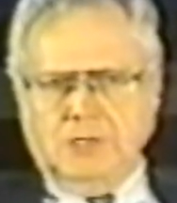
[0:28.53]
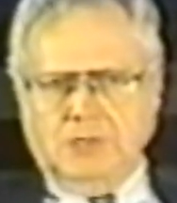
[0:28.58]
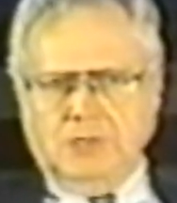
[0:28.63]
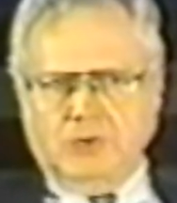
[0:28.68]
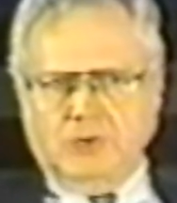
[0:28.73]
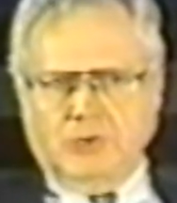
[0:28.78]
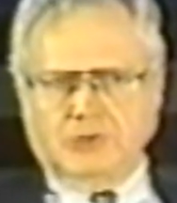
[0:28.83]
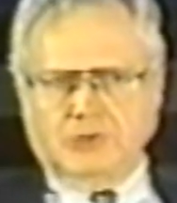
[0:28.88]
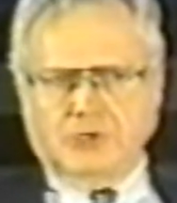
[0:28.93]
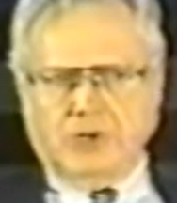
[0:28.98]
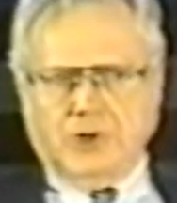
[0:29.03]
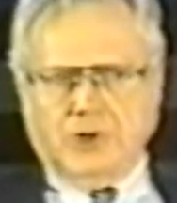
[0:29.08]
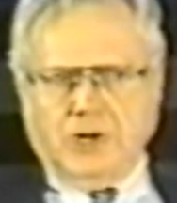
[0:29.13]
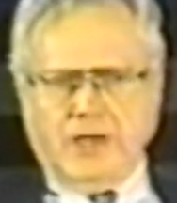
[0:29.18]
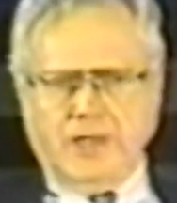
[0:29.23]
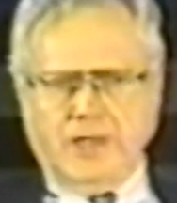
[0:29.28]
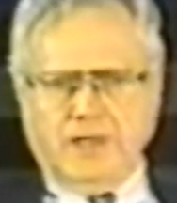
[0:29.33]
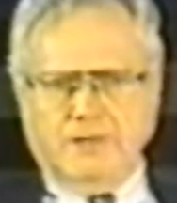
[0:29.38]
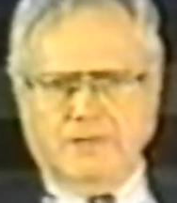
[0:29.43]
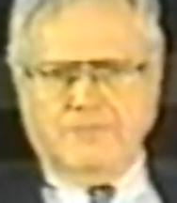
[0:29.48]
North
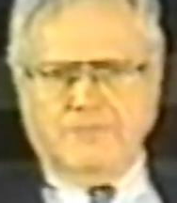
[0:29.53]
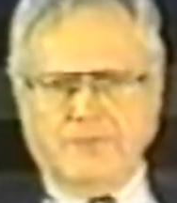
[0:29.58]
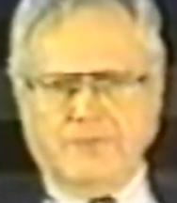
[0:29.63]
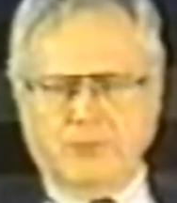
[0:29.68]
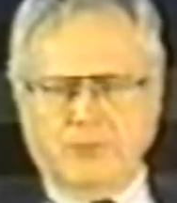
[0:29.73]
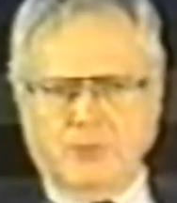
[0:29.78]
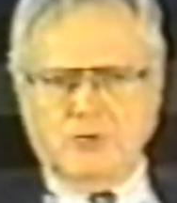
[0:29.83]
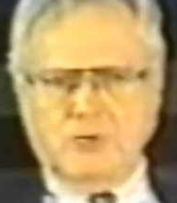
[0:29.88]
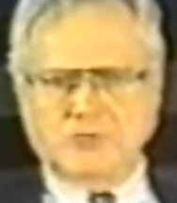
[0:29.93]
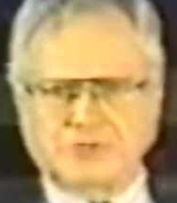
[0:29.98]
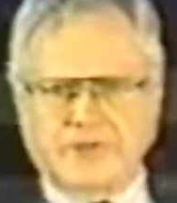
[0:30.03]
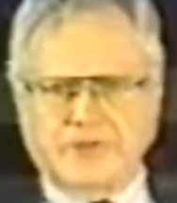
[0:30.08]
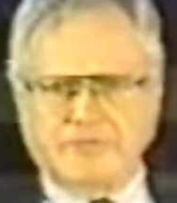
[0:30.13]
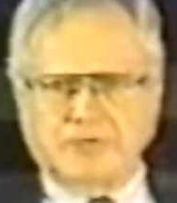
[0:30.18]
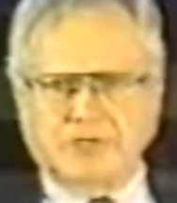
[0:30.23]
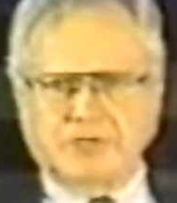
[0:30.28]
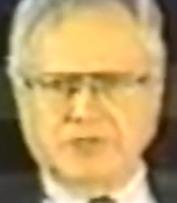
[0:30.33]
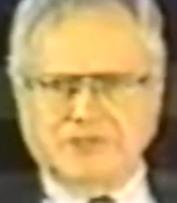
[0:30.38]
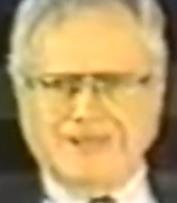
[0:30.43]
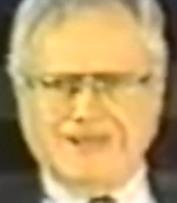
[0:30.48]
Carolina, February
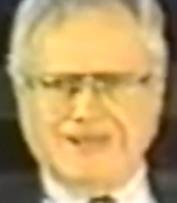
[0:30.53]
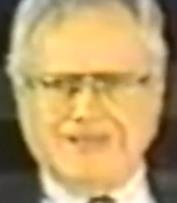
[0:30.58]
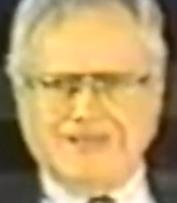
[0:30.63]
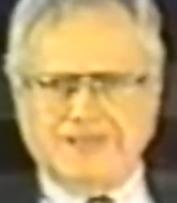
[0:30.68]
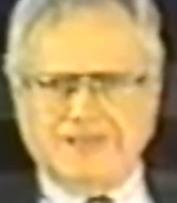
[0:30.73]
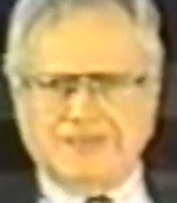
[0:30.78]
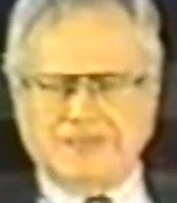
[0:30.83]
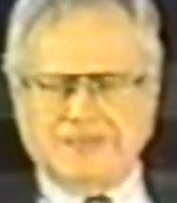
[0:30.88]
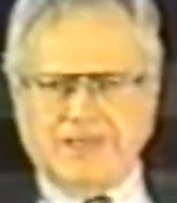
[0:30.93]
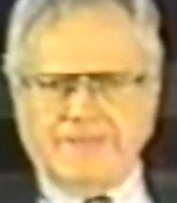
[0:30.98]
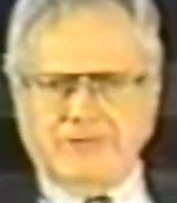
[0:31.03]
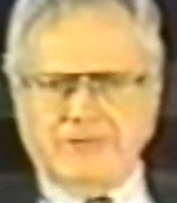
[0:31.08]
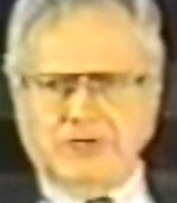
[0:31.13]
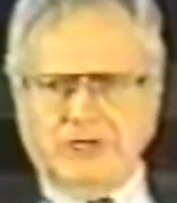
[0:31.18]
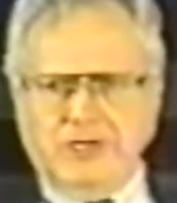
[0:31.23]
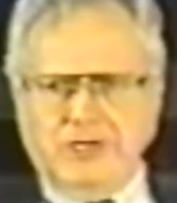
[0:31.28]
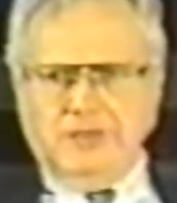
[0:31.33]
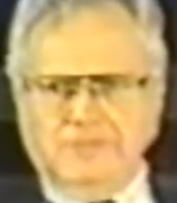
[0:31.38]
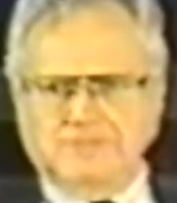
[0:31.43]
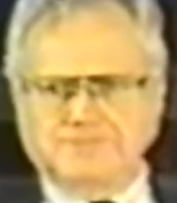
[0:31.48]
17,
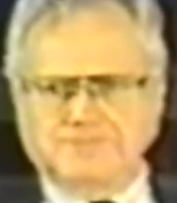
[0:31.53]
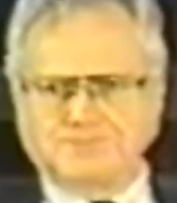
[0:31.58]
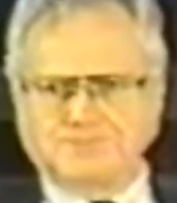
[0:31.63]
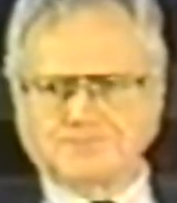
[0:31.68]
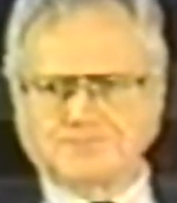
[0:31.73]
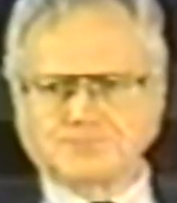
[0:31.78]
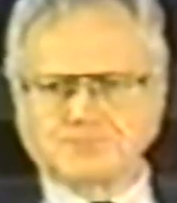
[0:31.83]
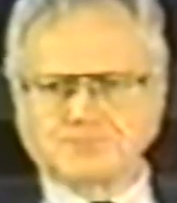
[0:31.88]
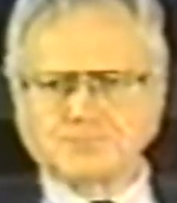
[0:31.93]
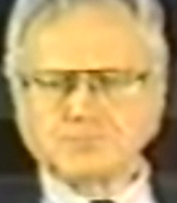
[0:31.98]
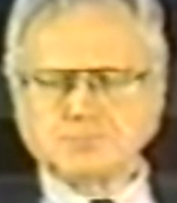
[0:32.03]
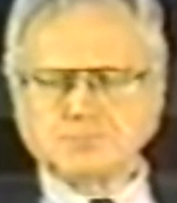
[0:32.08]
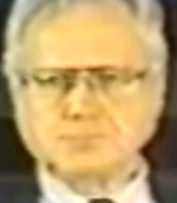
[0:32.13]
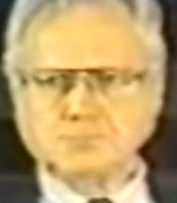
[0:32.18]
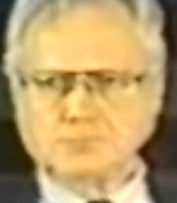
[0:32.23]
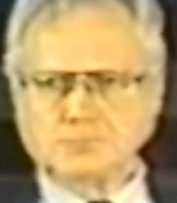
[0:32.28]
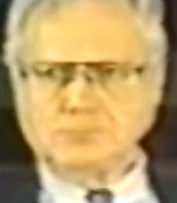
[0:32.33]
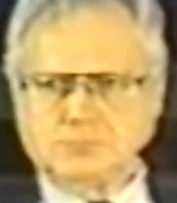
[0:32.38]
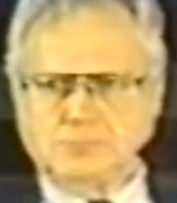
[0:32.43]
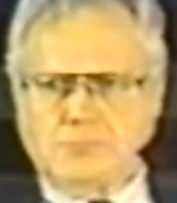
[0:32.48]
1970.
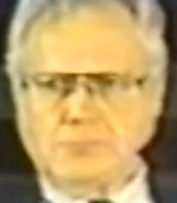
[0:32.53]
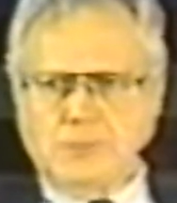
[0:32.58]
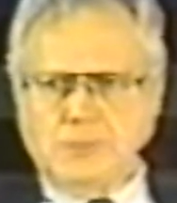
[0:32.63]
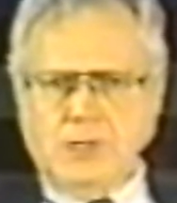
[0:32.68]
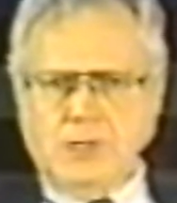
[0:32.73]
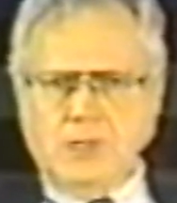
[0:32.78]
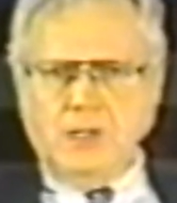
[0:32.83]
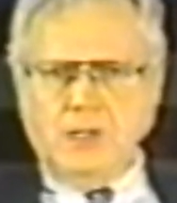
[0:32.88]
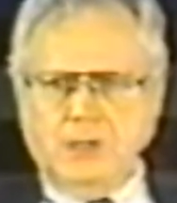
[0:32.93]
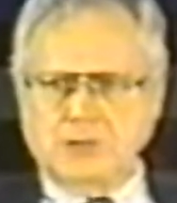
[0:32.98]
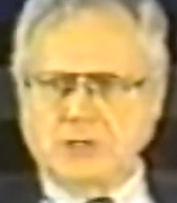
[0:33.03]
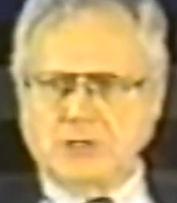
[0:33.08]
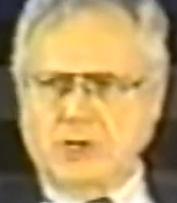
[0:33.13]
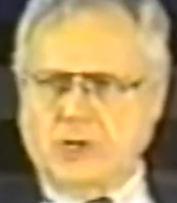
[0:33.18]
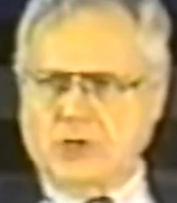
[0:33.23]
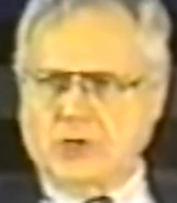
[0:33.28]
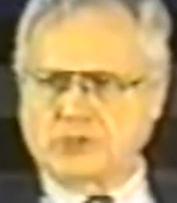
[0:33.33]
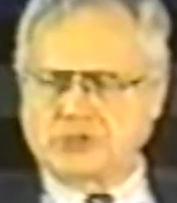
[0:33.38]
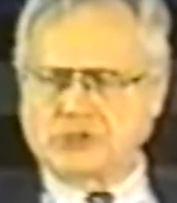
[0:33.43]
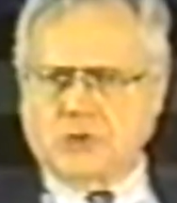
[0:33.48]
It's a
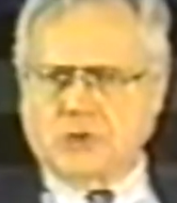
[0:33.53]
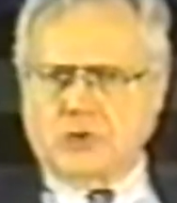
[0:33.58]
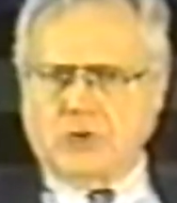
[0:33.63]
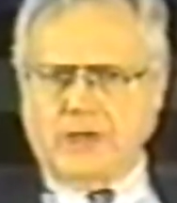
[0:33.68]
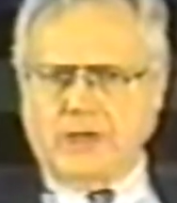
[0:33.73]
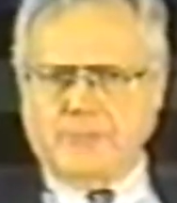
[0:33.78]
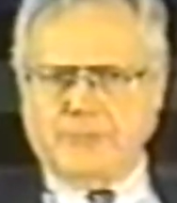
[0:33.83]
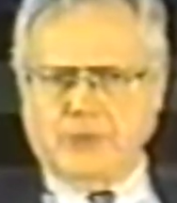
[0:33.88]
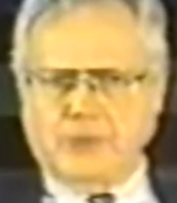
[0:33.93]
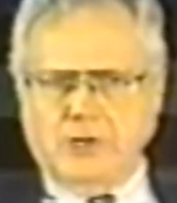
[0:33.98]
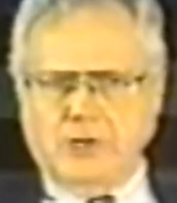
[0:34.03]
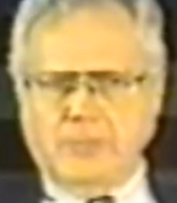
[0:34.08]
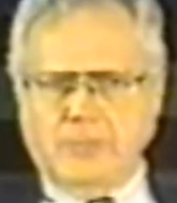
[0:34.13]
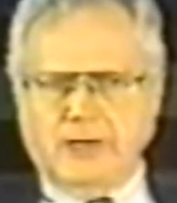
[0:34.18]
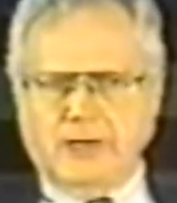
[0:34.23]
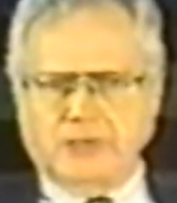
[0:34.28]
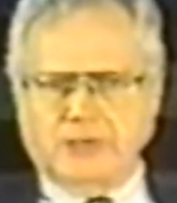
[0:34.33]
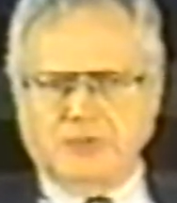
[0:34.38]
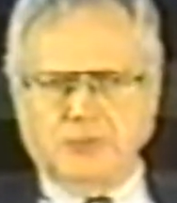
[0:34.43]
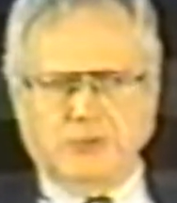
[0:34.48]
long story. I put in
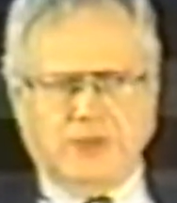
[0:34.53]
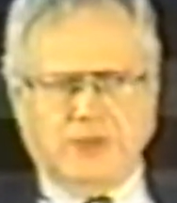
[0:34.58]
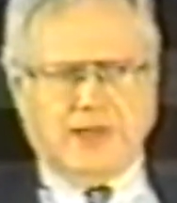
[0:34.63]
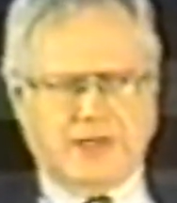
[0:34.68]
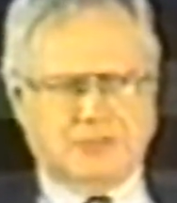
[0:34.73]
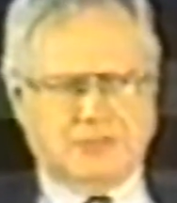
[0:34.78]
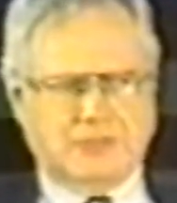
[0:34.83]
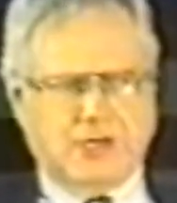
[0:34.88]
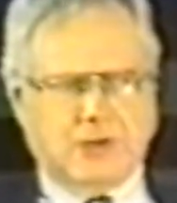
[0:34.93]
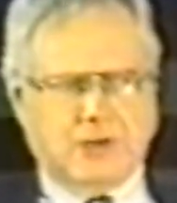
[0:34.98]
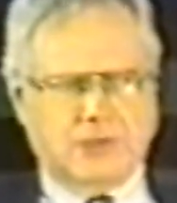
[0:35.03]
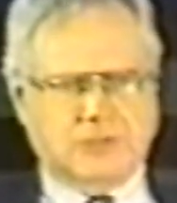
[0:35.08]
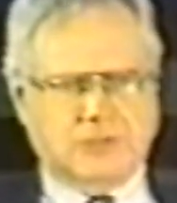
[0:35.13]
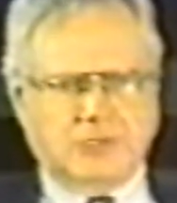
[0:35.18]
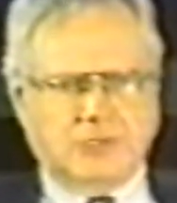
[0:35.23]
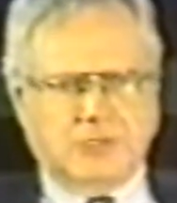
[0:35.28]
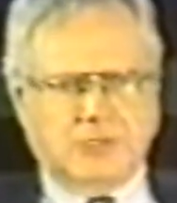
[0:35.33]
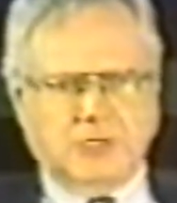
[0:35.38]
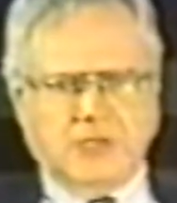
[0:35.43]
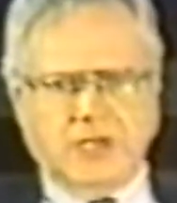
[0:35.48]
about 2,000 hours
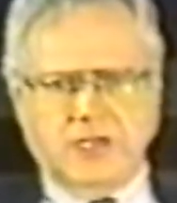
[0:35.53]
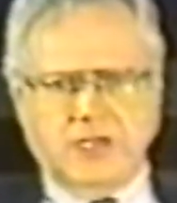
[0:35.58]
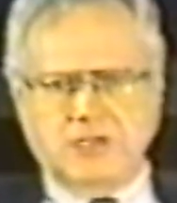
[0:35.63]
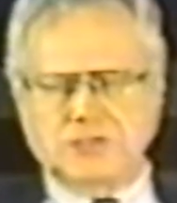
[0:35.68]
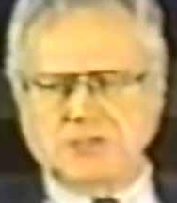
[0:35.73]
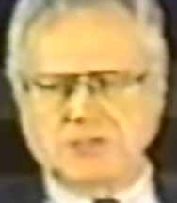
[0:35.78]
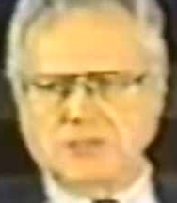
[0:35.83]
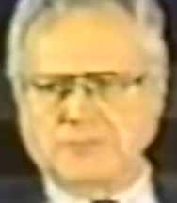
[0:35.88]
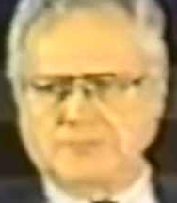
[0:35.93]
on the case.